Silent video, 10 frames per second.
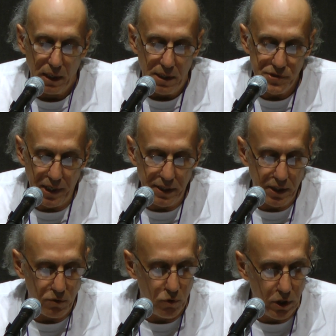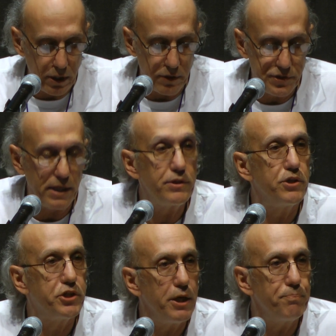saying that workers at the
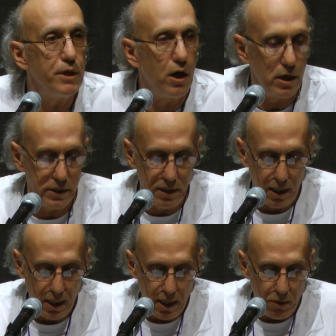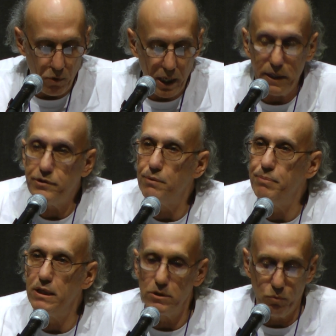shipyard wanted to
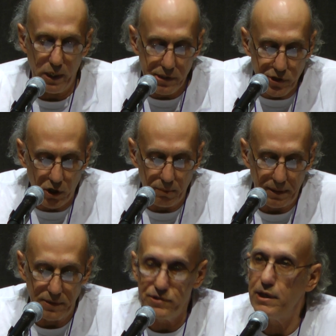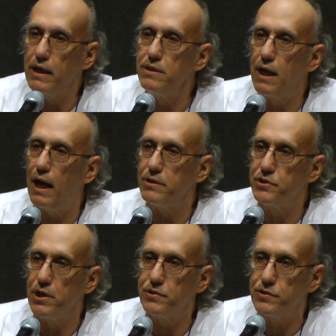build wind turbines and not
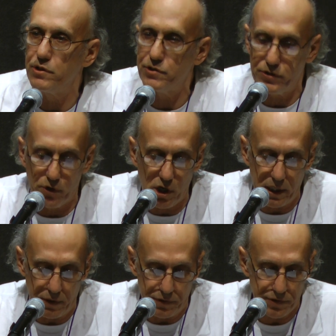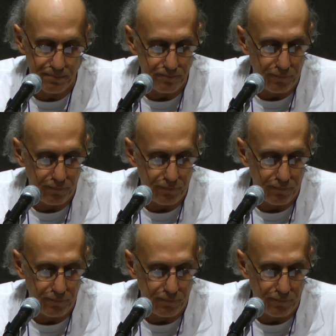just destroyers.